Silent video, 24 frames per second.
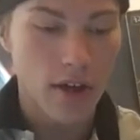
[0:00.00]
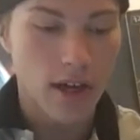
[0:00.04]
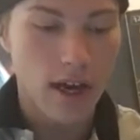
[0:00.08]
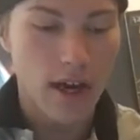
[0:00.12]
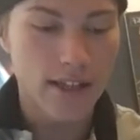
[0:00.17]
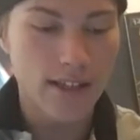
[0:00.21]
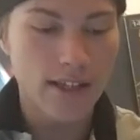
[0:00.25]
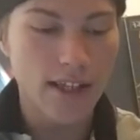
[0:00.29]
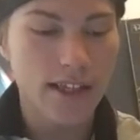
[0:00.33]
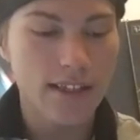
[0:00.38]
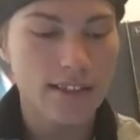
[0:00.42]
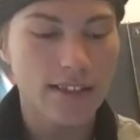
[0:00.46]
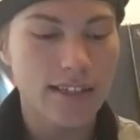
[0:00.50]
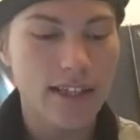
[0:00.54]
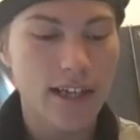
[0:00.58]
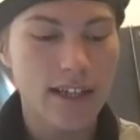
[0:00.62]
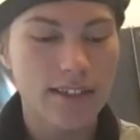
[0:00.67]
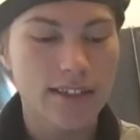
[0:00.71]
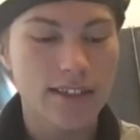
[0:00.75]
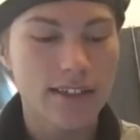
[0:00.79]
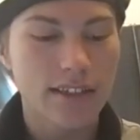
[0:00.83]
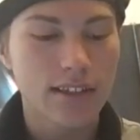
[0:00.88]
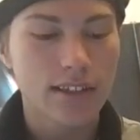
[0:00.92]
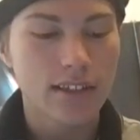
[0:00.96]
And then it
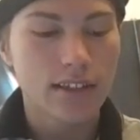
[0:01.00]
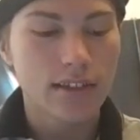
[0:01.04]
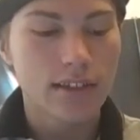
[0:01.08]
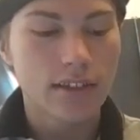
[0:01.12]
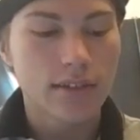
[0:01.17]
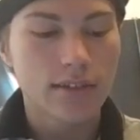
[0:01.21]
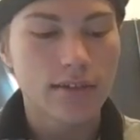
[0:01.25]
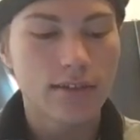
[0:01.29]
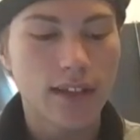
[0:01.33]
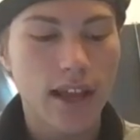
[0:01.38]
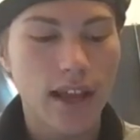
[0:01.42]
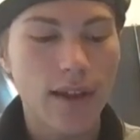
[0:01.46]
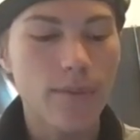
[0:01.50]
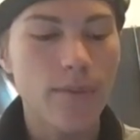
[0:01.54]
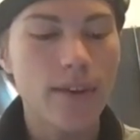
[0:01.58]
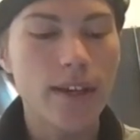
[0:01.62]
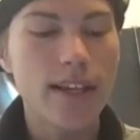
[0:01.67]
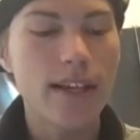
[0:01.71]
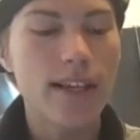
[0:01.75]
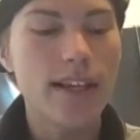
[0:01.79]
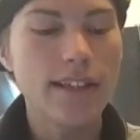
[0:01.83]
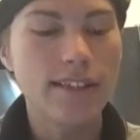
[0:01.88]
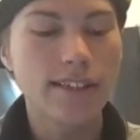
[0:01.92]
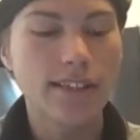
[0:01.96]
says
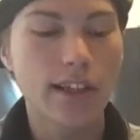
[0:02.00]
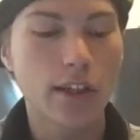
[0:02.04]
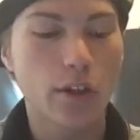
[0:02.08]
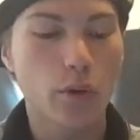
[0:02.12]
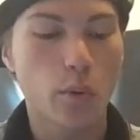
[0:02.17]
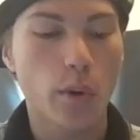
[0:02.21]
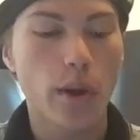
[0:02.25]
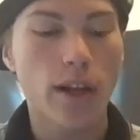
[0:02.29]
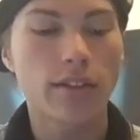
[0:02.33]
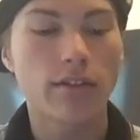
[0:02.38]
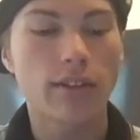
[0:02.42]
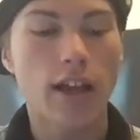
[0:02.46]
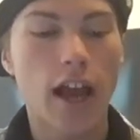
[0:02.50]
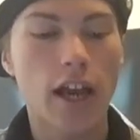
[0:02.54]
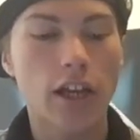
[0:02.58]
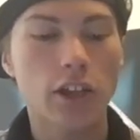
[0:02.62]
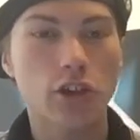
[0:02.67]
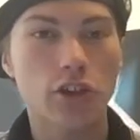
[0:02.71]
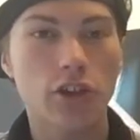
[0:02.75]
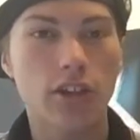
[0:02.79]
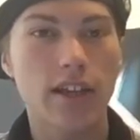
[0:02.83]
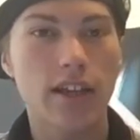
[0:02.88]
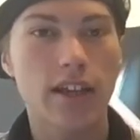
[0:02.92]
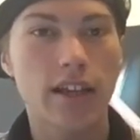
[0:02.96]
Davey, EC3,
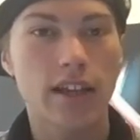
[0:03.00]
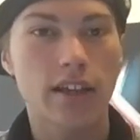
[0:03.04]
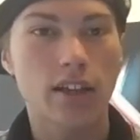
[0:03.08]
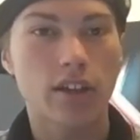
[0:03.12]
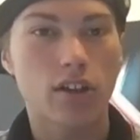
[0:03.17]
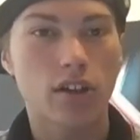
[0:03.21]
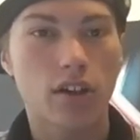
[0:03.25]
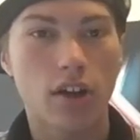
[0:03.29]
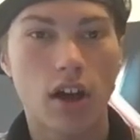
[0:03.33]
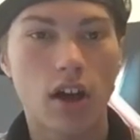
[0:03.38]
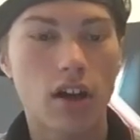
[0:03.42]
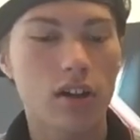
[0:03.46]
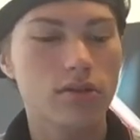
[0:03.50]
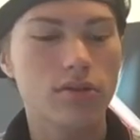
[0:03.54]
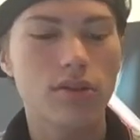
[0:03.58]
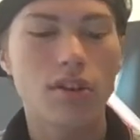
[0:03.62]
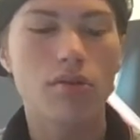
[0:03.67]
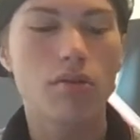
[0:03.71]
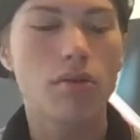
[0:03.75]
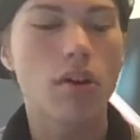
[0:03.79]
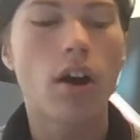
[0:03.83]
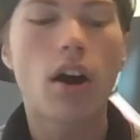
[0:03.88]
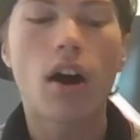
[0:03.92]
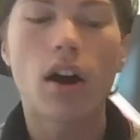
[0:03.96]
Lashley, and
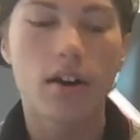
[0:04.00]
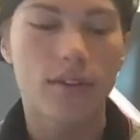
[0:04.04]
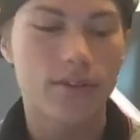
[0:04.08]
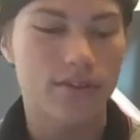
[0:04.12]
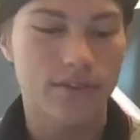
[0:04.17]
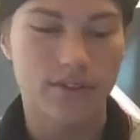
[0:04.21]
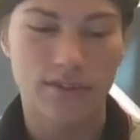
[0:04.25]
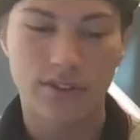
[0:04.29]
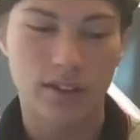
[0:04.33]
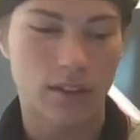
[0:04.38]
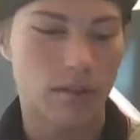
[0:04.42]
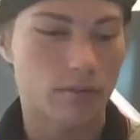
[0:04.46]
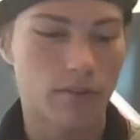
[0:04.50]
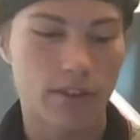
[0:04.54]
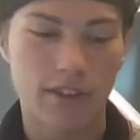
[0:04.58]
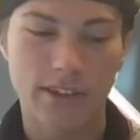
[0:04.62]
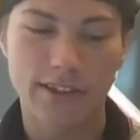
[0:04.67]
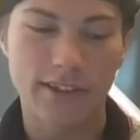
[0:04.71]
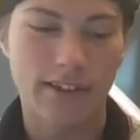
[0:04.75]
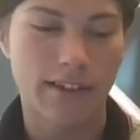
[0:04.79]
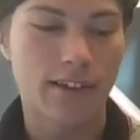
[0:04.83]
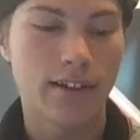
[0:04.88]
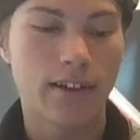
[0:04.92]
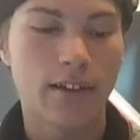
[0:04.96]
Congo Kong for some
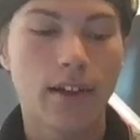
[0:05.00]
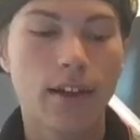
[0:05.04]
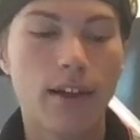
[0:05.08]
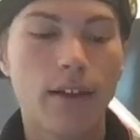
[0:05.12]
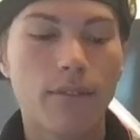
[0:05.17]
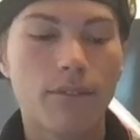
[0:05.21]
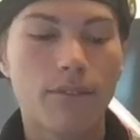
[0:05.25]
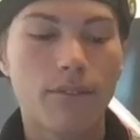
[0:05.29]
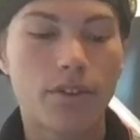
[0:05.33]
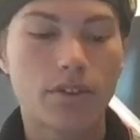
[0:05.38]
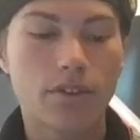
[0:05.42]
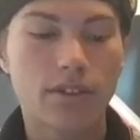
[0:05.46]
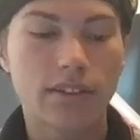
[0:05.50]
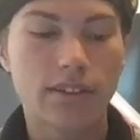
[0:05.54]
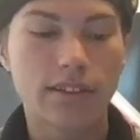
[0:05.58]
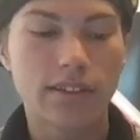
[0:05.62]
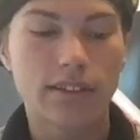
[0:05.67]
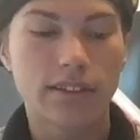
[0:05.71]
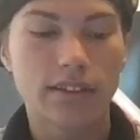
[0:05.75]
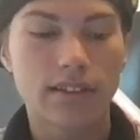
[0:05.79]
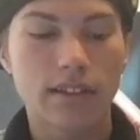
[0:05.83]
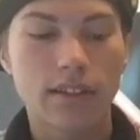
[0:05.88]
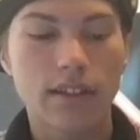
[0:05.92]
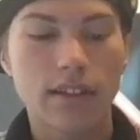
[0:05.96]
reason
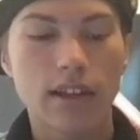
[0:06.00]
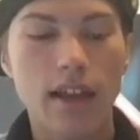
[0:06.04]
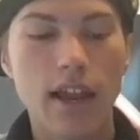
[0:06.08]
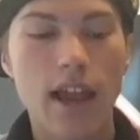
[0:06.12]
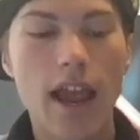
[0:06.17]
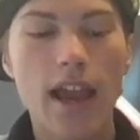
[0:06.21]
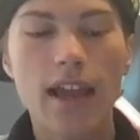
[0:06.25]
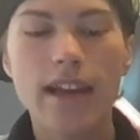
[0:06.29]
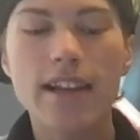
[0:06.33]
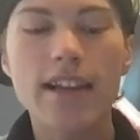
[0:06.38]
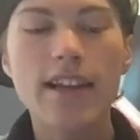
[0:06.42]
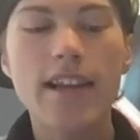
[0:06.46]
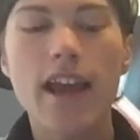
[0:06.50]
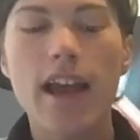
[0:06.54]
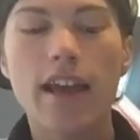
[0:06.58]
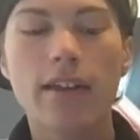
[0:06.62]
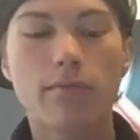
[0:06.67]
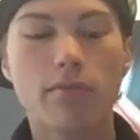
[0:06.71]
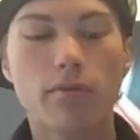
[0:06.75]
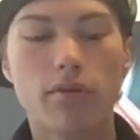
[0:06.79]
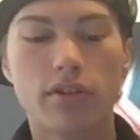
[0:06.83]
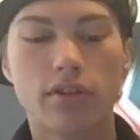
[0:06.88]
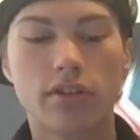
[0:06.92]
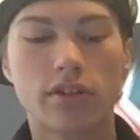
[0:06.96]
versus Eddie
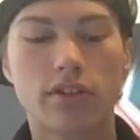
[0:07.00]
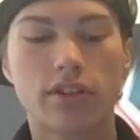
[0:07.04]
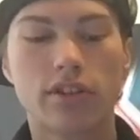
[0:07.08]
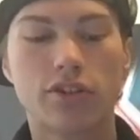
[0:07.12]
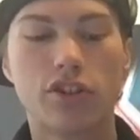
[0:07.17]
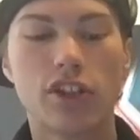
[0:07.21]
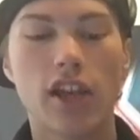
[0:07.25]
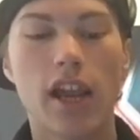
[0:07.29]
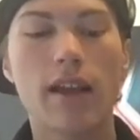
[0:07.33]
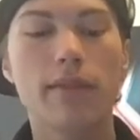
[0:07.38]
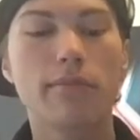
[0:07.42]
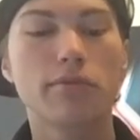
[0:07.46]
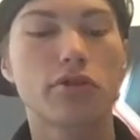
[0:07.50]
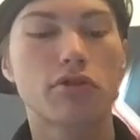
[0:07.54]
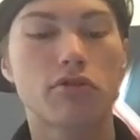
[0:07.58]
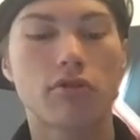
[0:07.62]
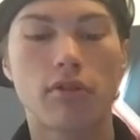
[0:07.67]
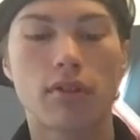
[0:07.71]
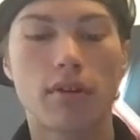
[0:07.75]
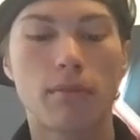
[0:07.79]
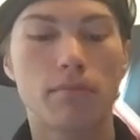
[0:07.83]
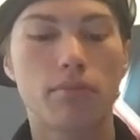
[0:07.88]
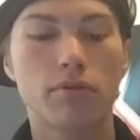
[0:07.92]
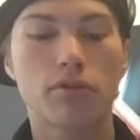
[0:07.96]
Edwards, James
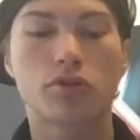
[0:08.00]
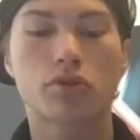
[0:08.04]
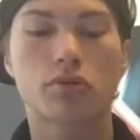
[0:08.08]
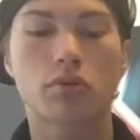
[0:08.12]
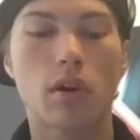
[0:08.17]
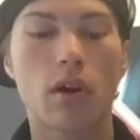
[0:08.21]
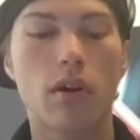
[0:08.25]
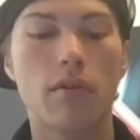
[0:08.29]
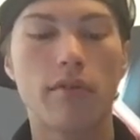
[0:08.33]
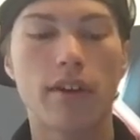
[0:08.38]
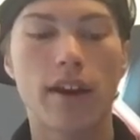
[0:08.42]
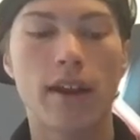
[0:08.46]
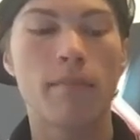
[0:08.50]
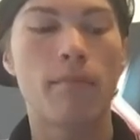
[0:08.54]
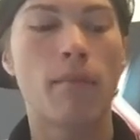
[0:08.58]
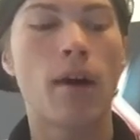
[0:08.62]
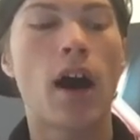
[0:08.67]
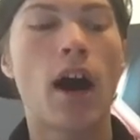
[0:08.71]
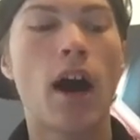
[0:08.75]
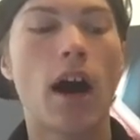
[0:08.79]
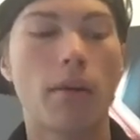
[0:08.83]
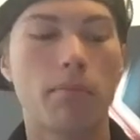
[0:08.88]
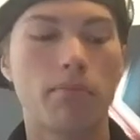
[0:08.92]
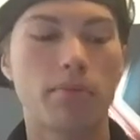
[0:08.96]
Storm, Patron, and
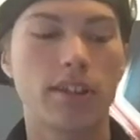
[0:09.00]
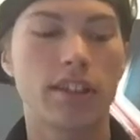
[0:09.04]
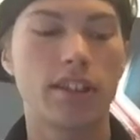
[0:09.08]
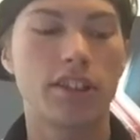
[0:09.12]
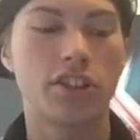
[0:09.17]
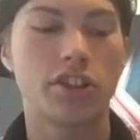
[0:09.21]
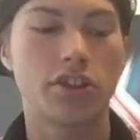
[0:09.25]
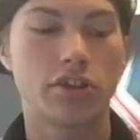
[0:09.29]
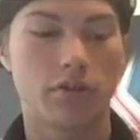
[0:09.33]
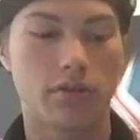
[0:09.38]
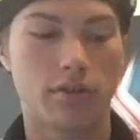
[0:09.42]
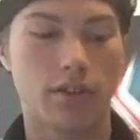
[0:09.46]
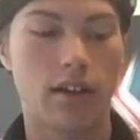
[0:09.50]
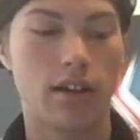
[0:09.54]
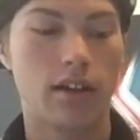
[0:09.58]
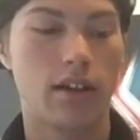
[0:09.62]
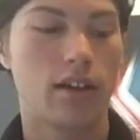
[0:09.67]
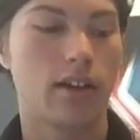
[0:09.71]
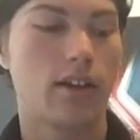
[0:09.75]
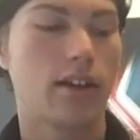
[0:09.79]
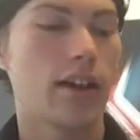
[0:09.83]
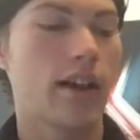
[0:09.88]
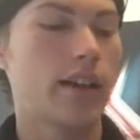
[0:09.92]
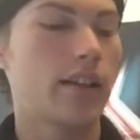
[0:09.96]
Mahabali Shera.
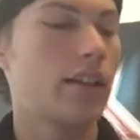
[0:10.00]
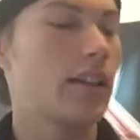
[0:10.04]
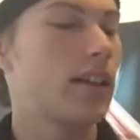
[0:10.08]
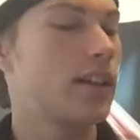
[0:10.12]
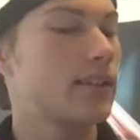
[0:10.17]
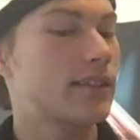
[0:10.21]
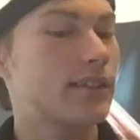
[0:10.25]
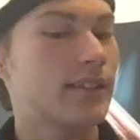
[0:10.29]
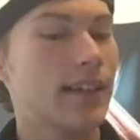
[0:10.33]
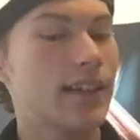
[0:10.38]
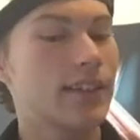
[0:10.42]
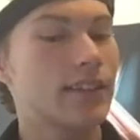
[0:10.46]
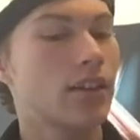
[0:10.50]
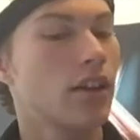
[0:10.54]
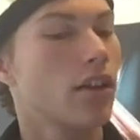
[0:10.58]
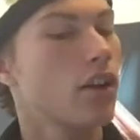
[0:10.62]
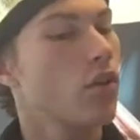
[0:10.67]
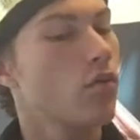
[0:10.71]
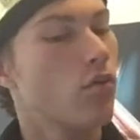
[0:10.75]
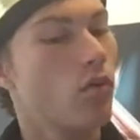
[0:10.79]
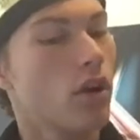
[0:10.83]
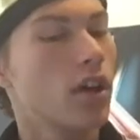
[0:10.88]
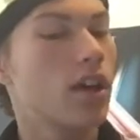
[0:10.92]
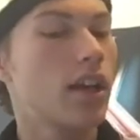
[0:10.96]
And then it says,
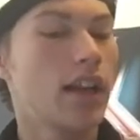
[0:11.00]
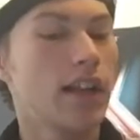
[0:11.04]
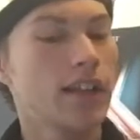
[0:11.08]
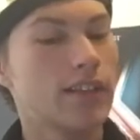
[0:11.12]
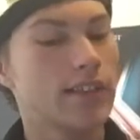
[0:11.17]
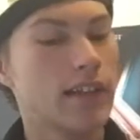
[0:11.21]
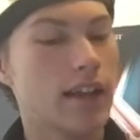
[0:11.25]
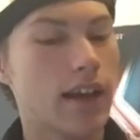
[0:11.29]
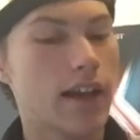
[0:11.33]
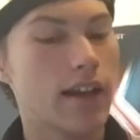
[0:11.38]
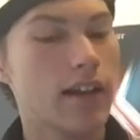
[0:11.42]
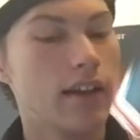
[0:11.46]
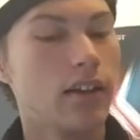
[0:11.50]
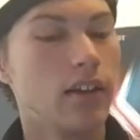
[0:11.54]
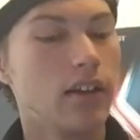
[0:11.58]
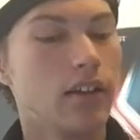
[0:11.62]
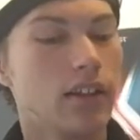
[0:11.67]
what can I say?